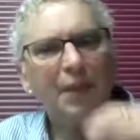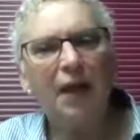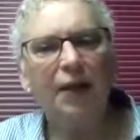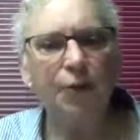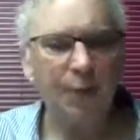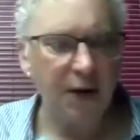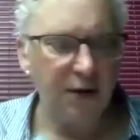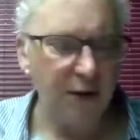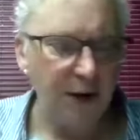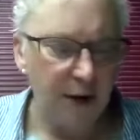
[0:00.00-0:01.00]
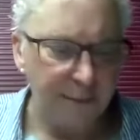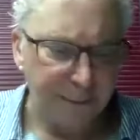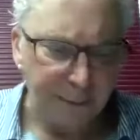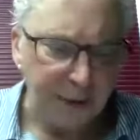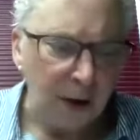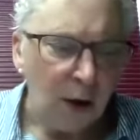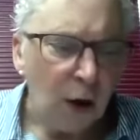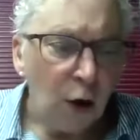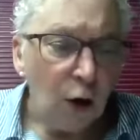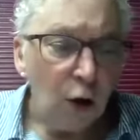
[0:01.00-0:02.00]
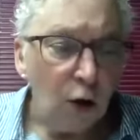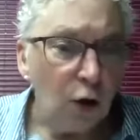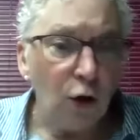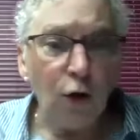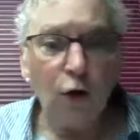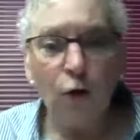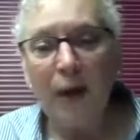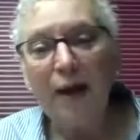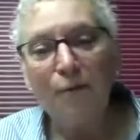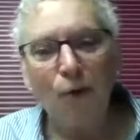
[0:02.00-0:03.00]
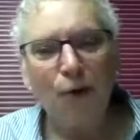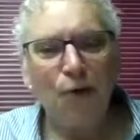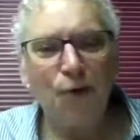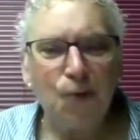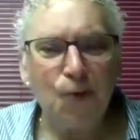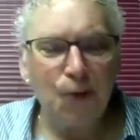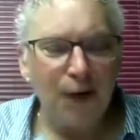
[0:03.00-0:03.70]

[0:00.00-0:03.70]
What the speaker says: Thanks be to God. You may have wondered,